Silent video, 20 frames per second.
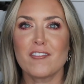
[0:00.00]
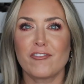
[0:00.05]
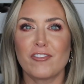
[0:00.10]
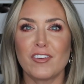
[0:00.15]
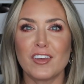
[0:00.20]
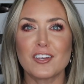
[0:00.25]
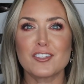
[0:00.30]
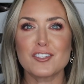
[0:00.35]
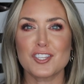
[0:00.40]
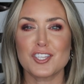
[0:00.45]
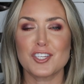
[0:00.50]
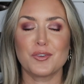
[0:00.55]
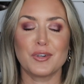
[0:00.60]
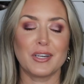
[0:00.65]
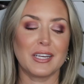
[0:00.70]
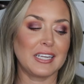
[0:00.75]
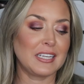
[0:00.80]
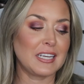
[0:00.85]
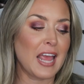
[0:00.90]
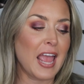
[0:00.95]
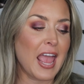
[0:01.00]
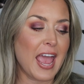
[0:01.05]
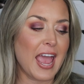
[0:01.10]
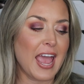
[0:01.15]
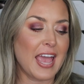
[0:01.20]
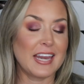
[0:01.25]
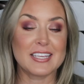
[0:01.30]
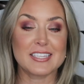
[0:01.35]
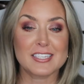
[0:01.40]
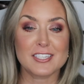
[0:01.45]
feel to it,
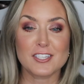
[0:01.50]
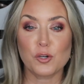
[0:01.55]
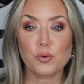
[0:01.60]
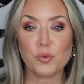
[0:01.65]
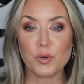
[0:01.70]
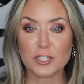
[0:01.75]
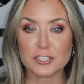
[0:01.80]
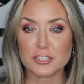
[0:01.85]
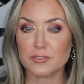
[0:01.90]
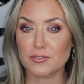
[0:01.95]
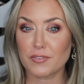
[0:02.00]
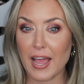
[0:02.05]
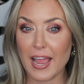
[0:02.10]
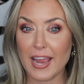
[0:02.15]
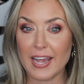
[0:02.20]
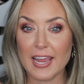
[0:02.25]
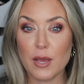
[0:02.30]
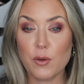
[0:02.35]
and it still works fine.